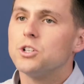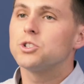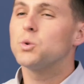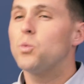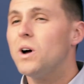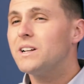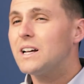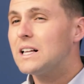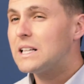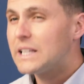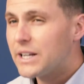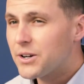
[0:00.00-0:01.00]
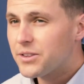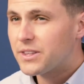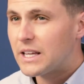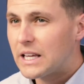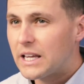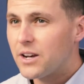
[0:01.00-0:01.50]
So one clear
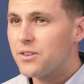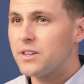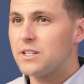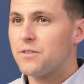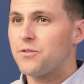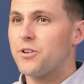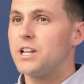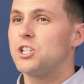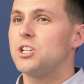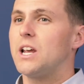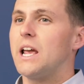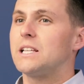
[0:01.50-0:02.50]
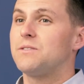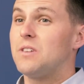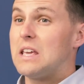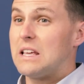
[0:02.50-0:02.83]
thing here that differentiates